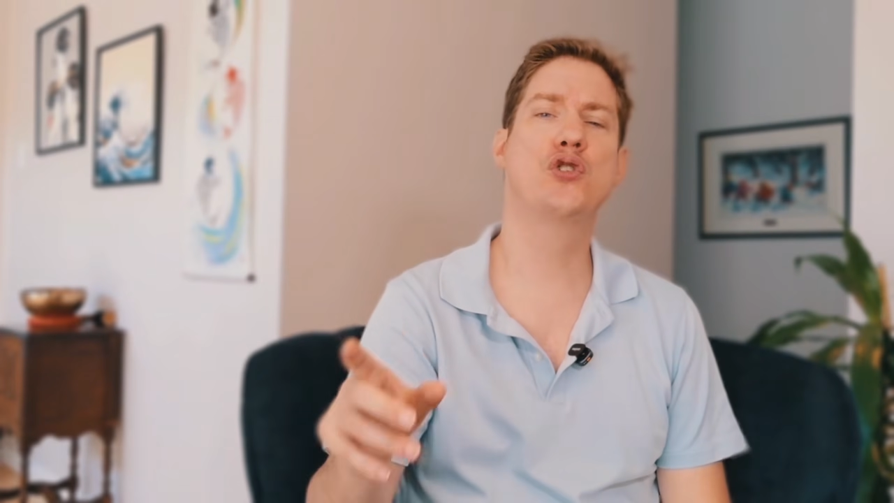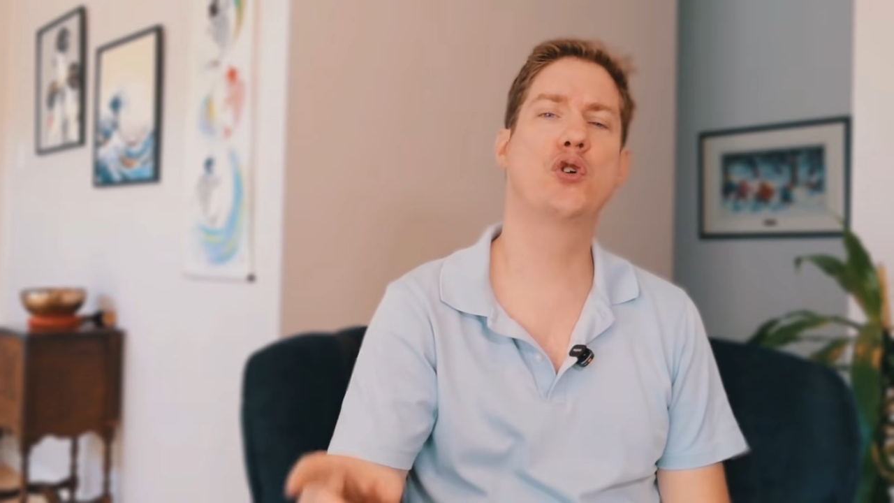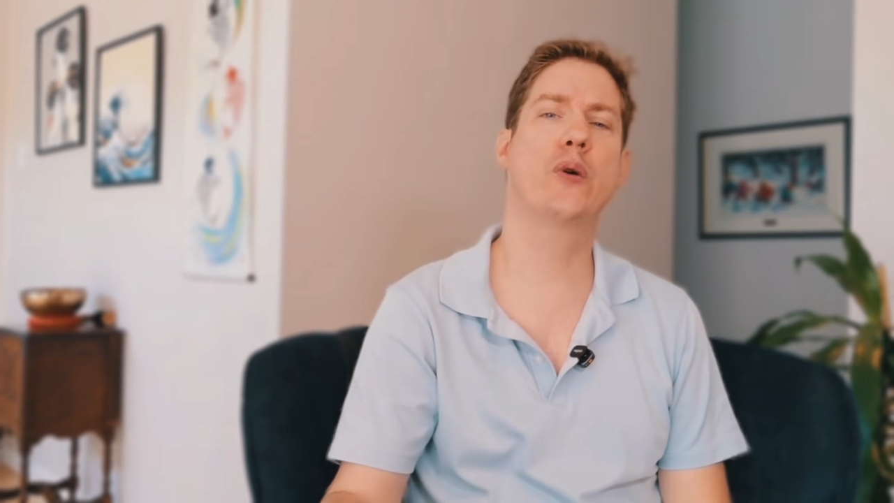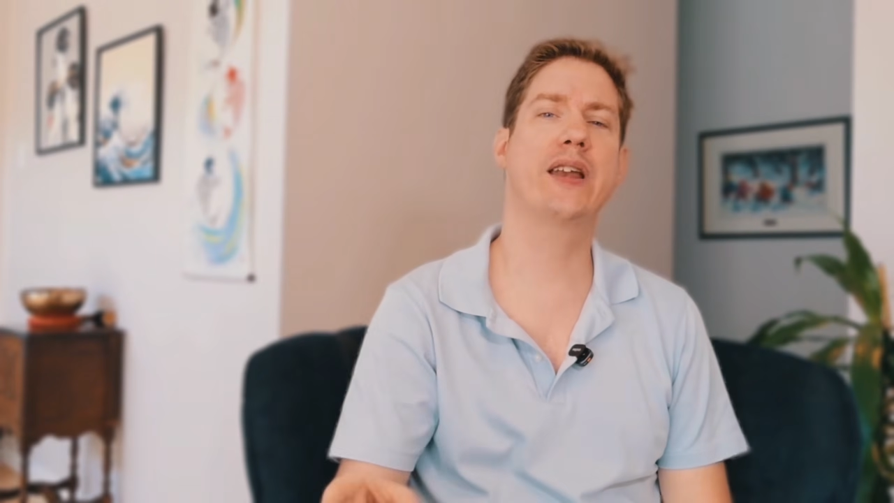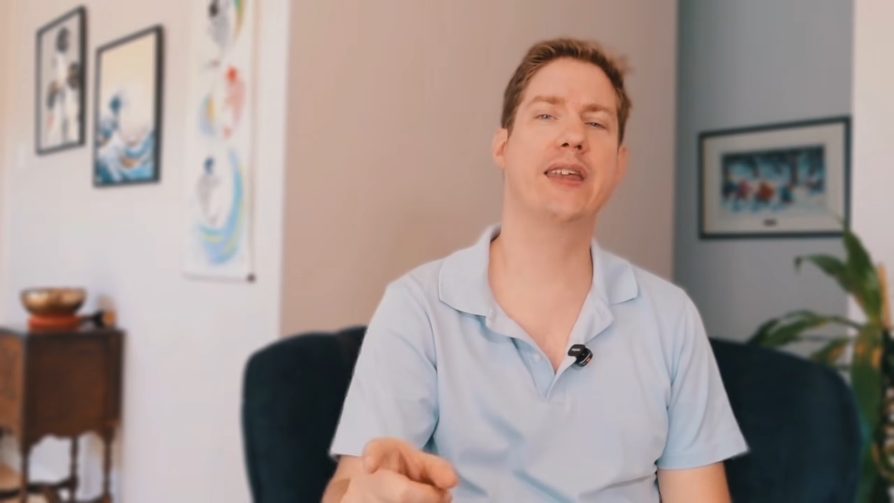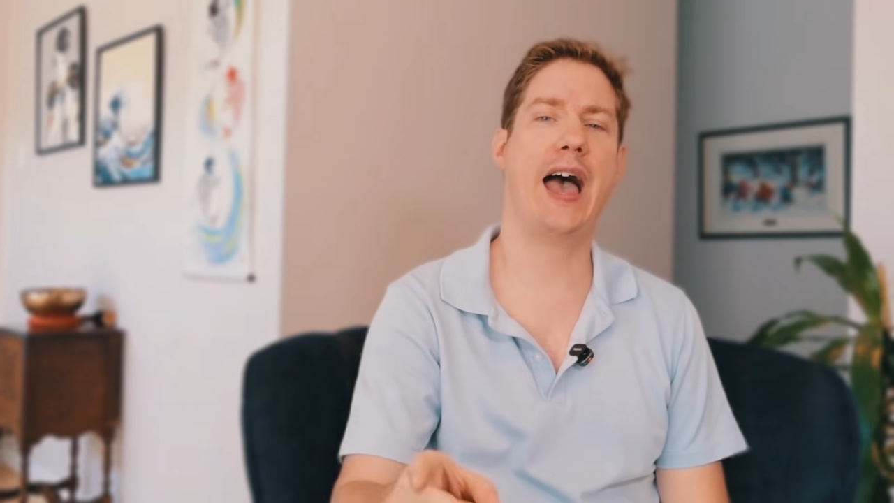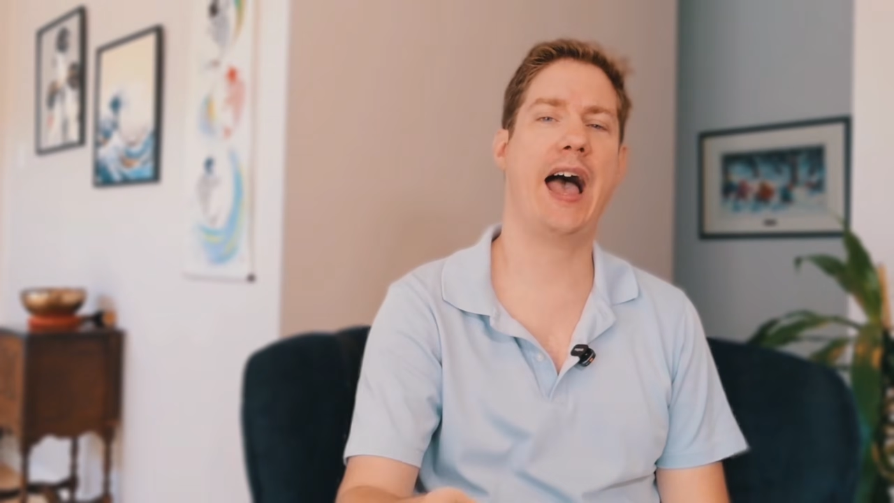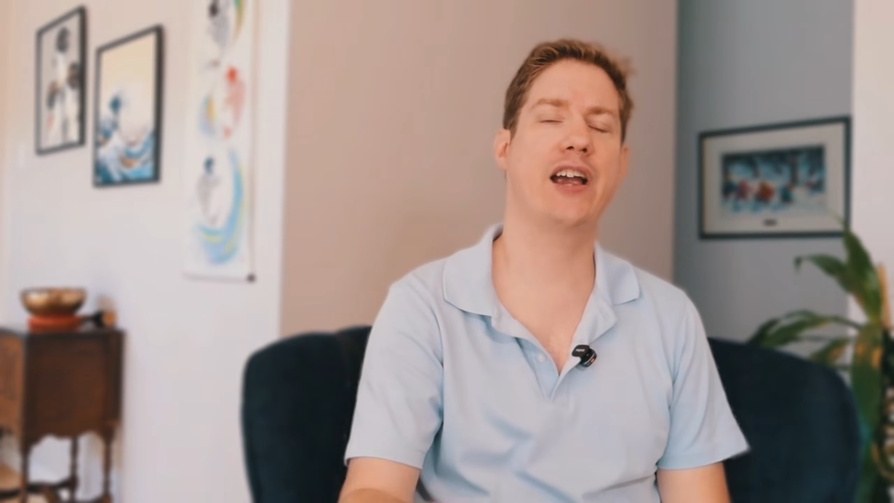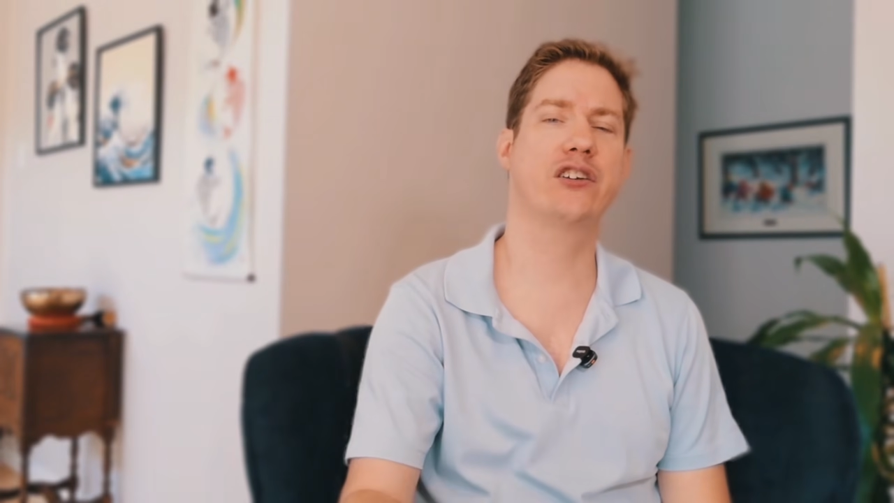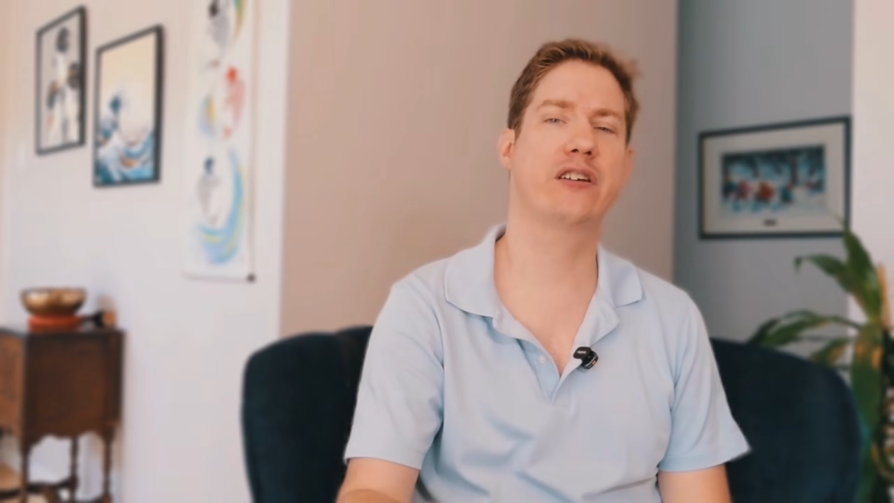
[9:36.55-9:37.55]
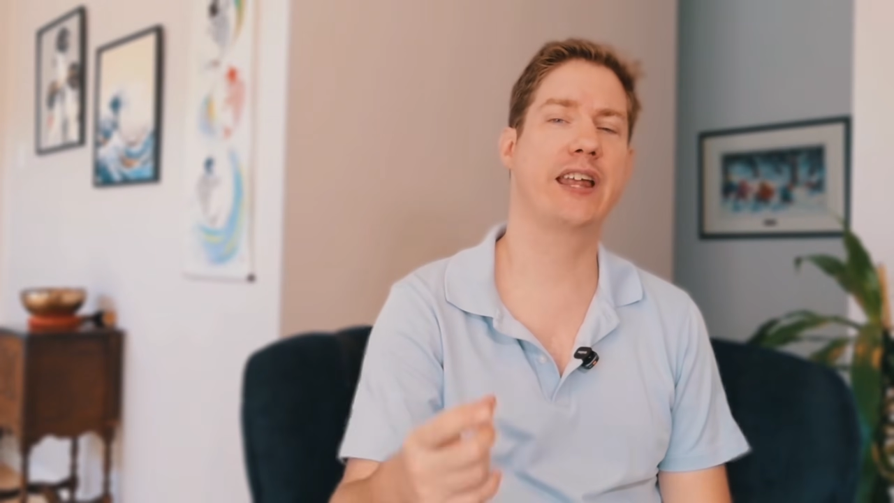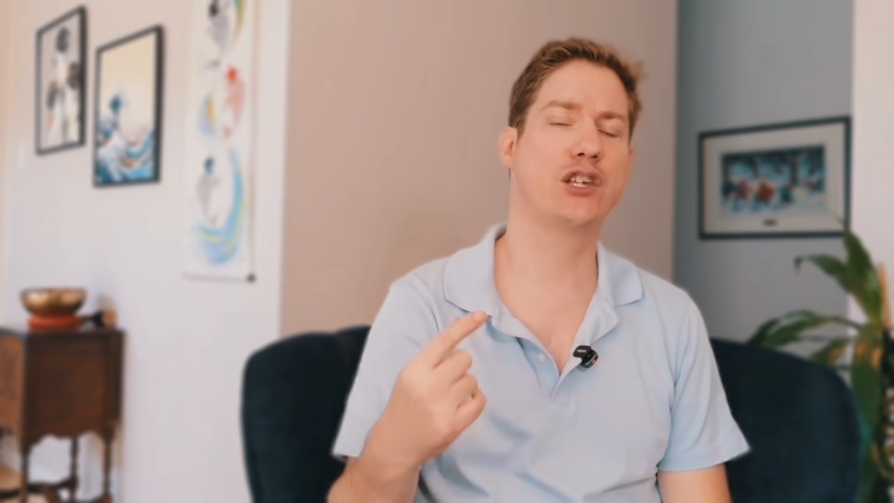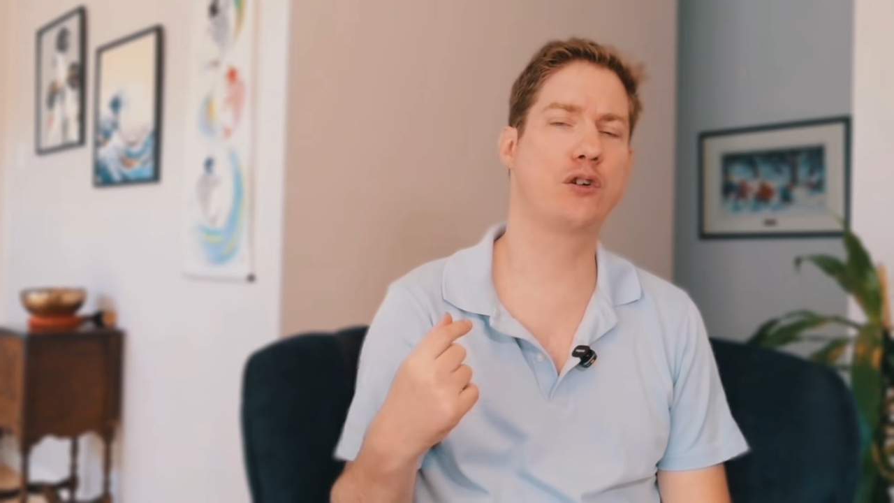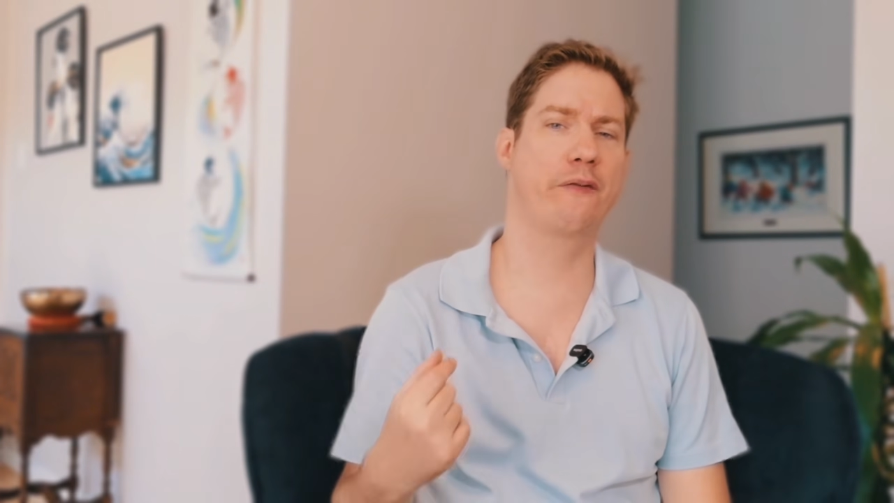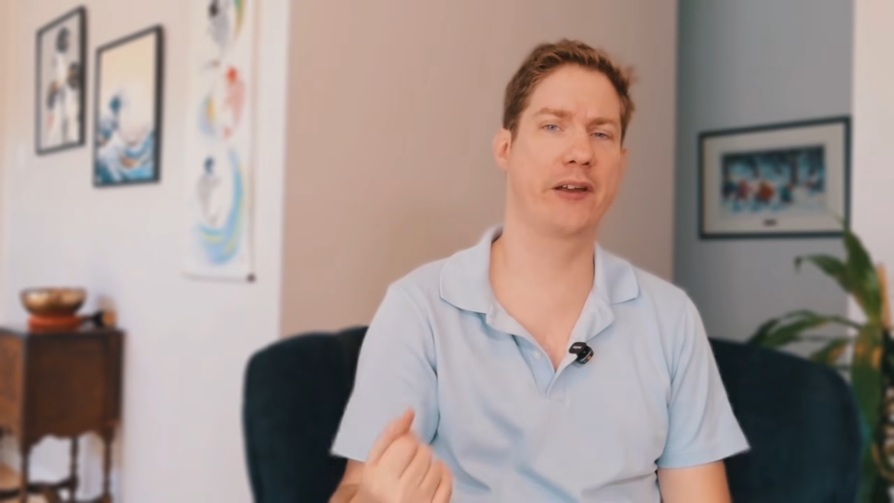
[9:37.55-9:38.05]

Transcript: doing the action that you're